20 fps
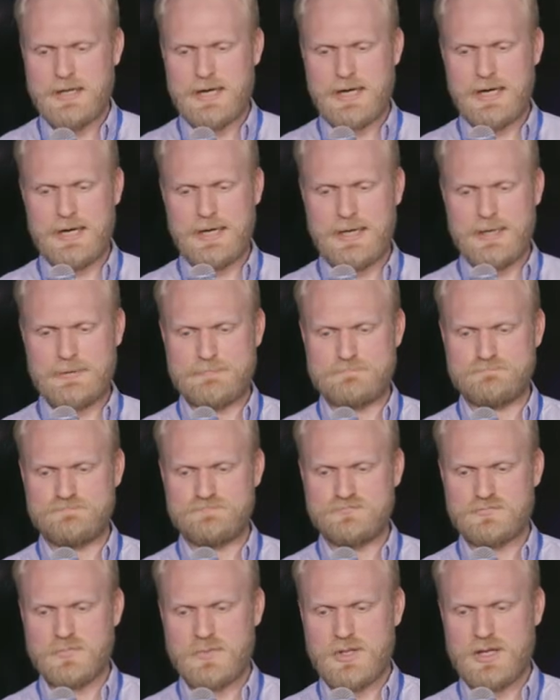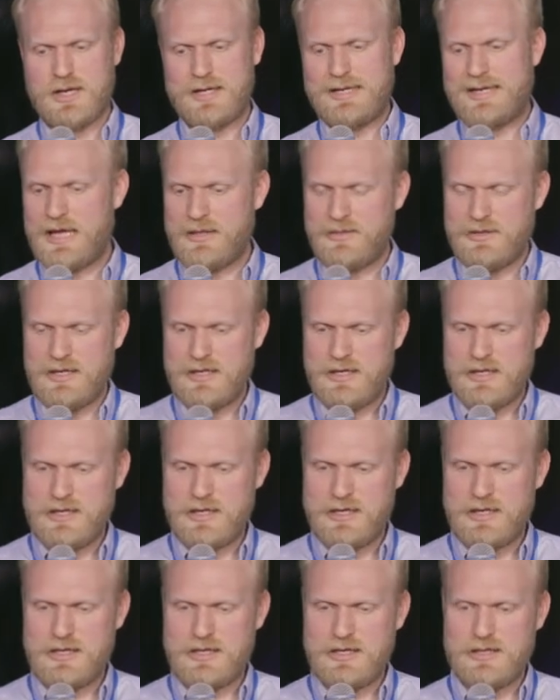Um, again,
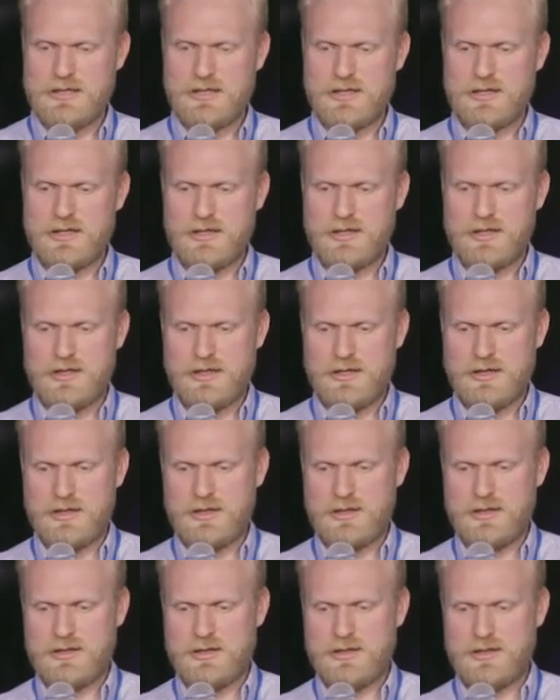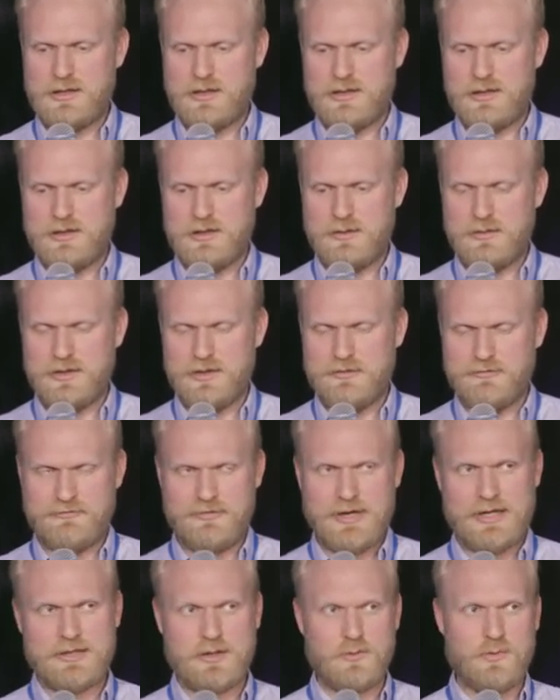the, the, the, the, the
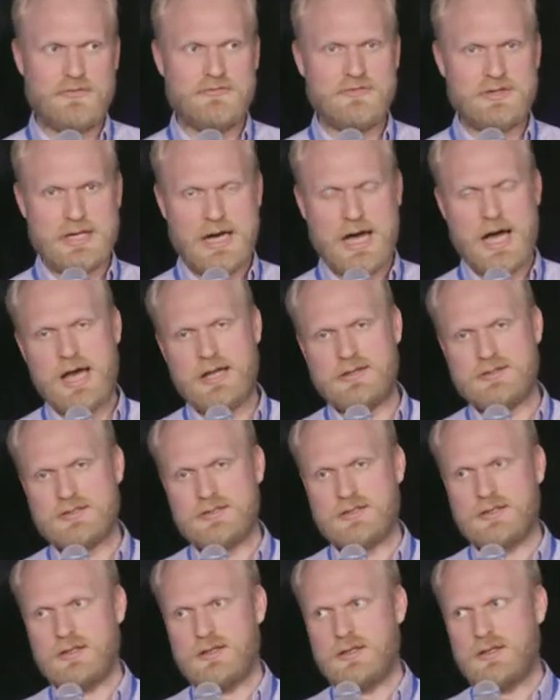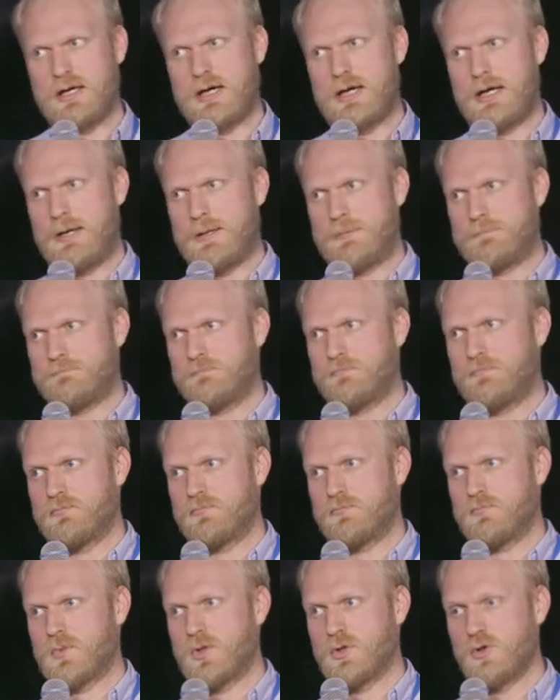fact that we've got um,
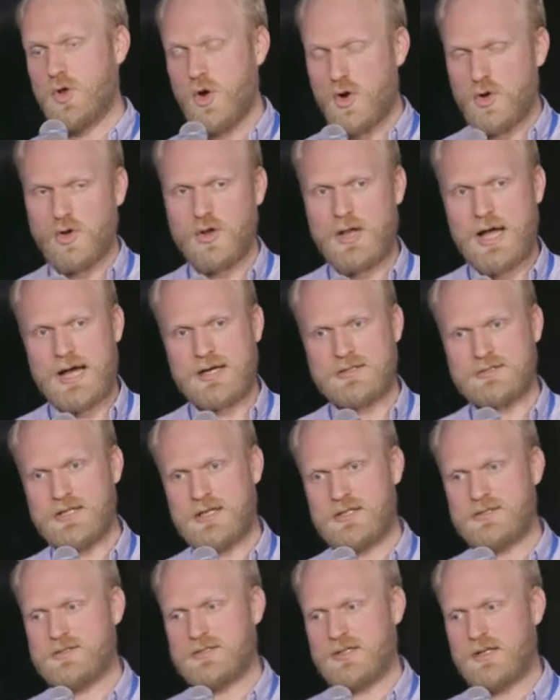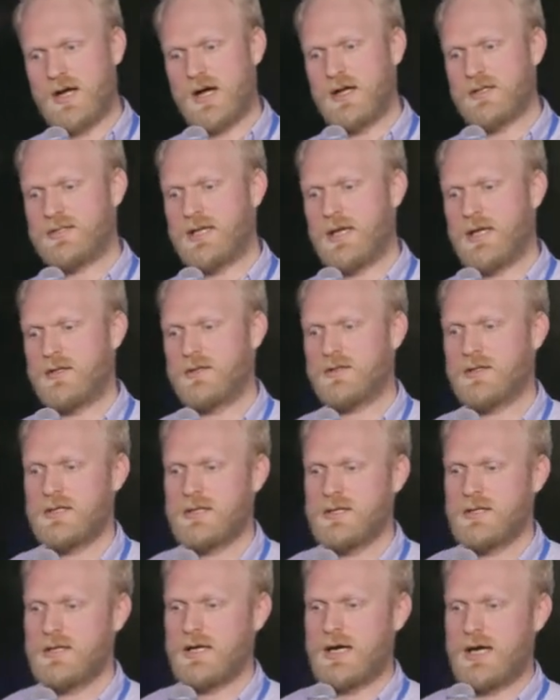local access to content,
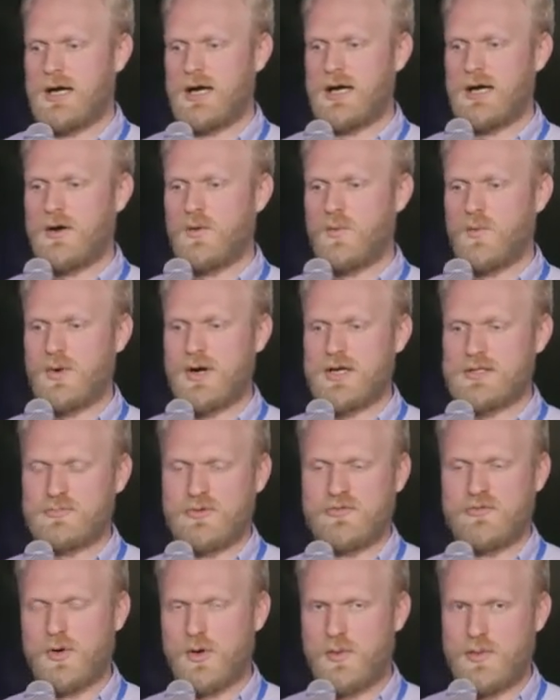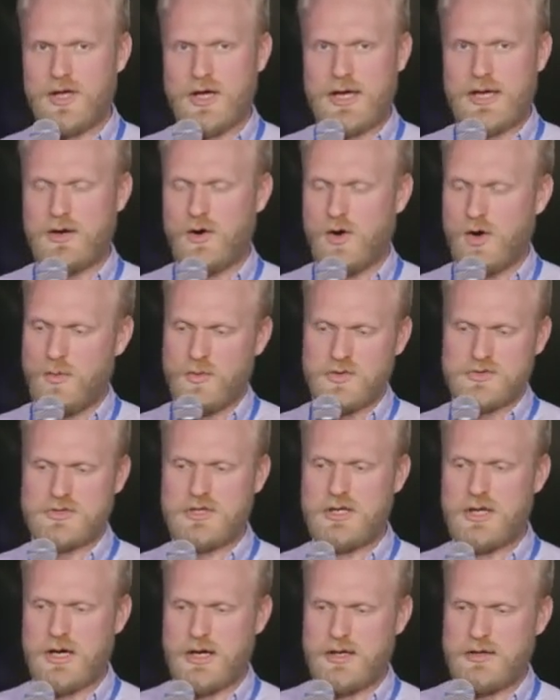uh, whereas before we had almost
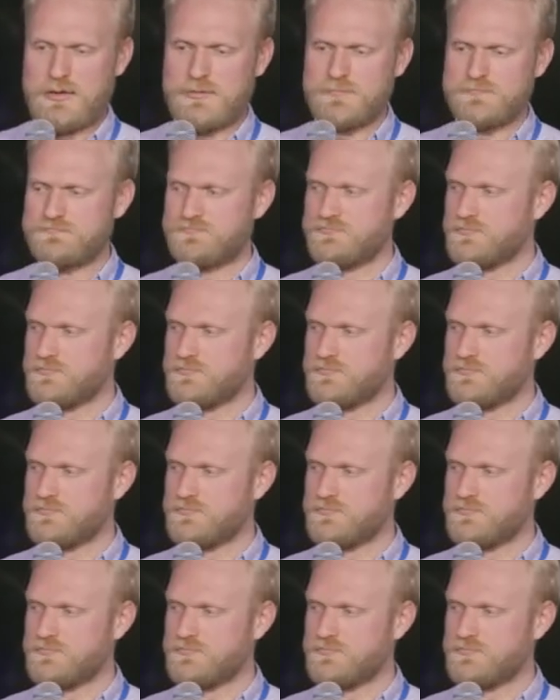none,